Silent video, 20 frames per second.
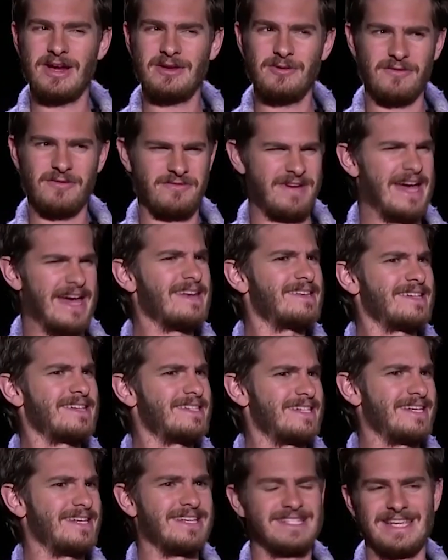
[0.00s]
before the
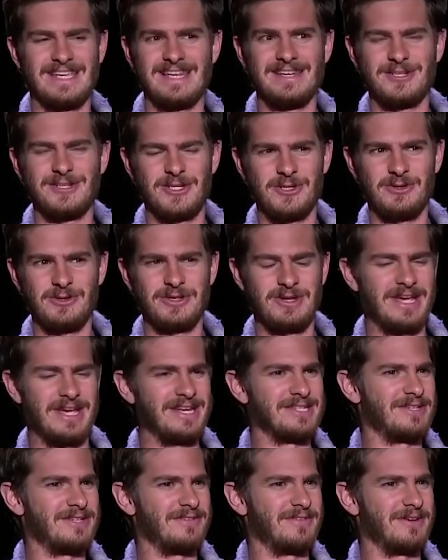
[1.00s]
rumors could gain any
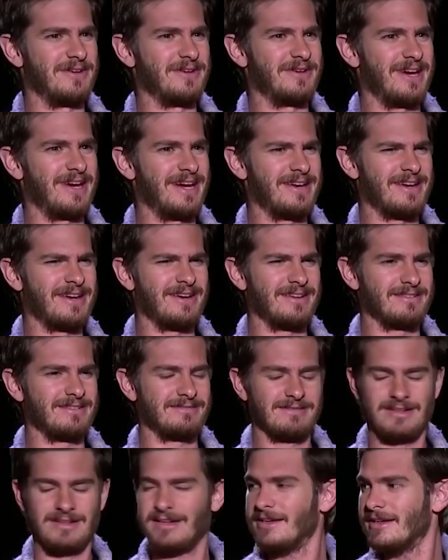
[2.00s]
significant weight, the
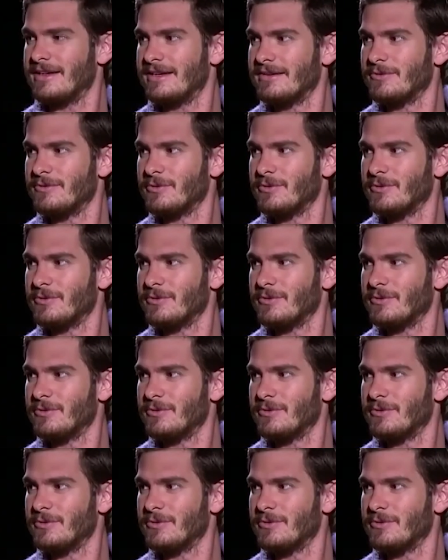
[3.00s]
fling was